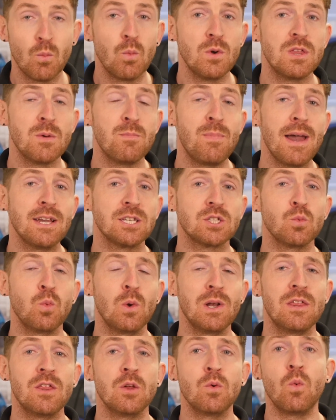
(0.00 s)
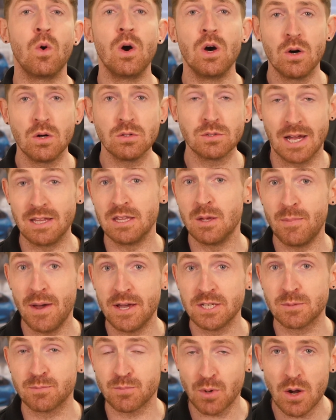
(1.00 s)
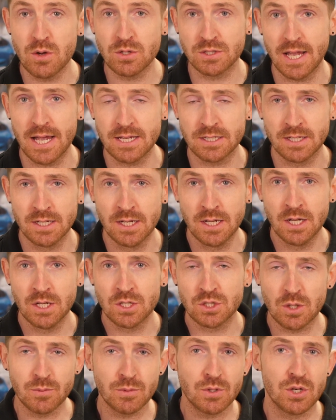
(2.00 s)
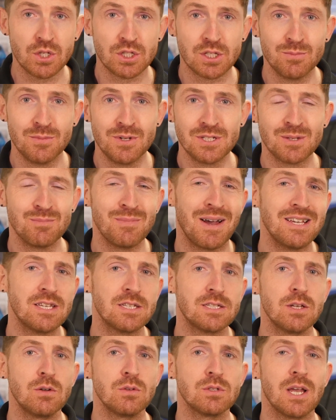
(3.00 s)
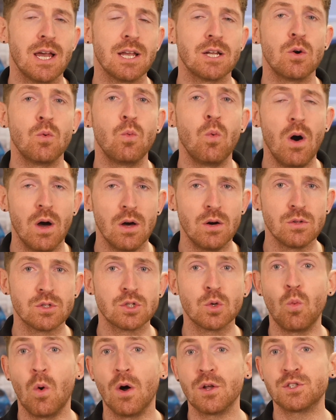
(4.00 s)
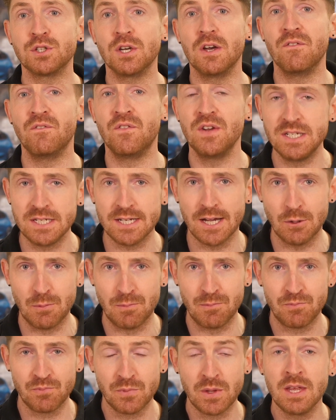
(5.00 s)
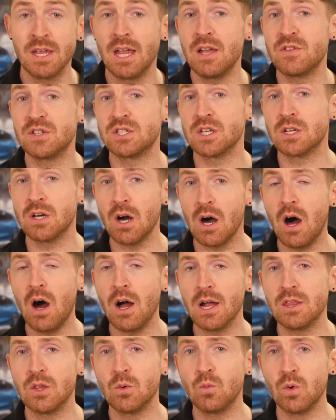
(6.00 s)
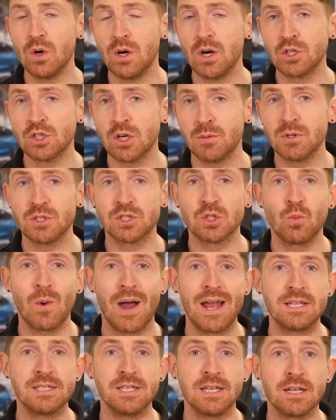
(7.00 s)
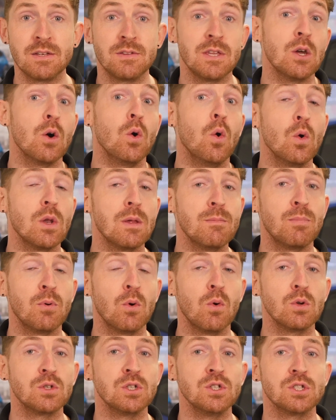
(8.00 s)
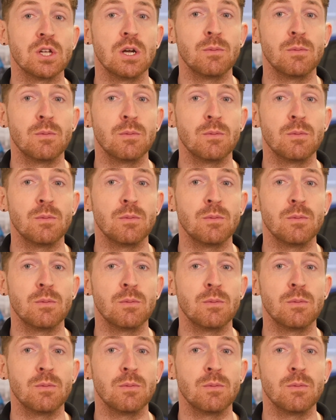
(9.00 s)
With the best will in the world and the best process, some customers may still take a while to watch a video. If there's a car in the workshop that's awaiting the all-important